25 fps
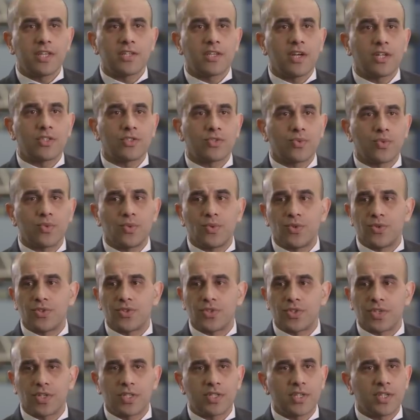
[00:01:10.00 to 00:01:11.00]
his answer
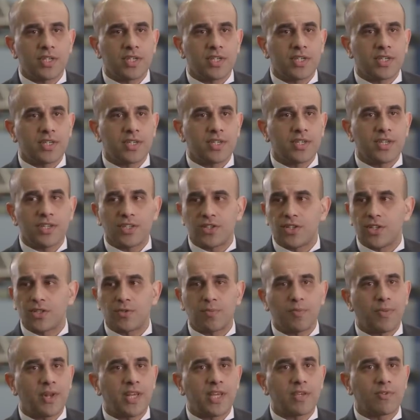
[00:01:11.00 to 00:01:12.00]
was that uh, it's,
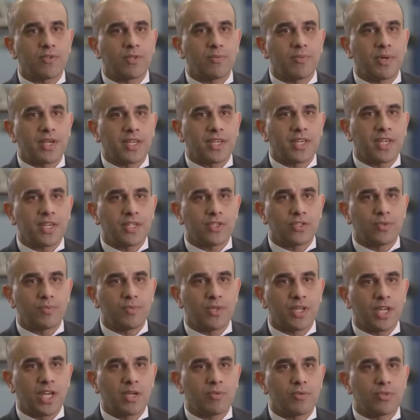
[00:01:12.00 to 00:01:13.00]
it's, playing with my kids,
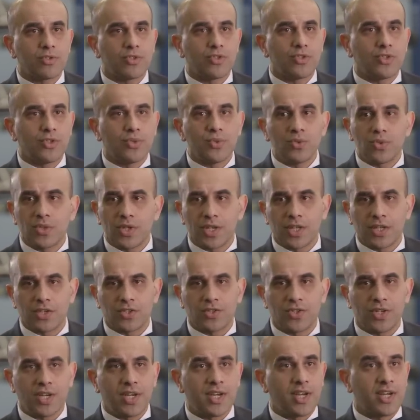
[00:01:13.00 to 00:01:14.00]
being able to do
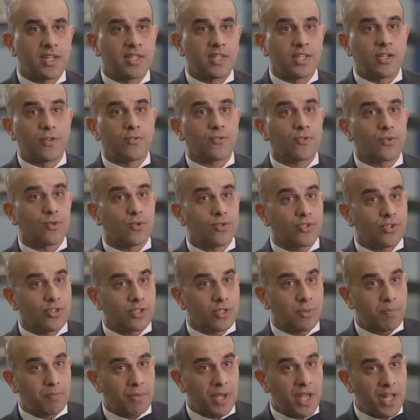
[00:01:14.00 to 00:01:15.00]
things. And, then, of course,
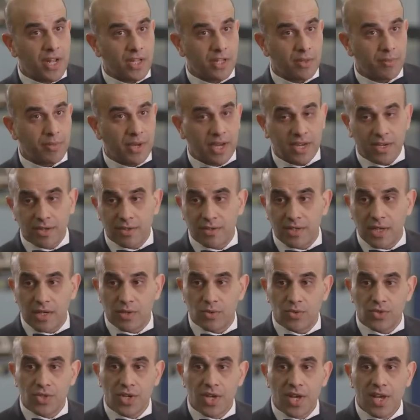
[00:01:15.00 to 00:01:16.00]
there's a pain in the
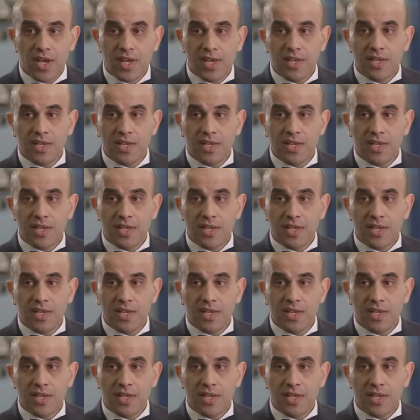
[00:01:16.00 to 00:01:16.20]
background.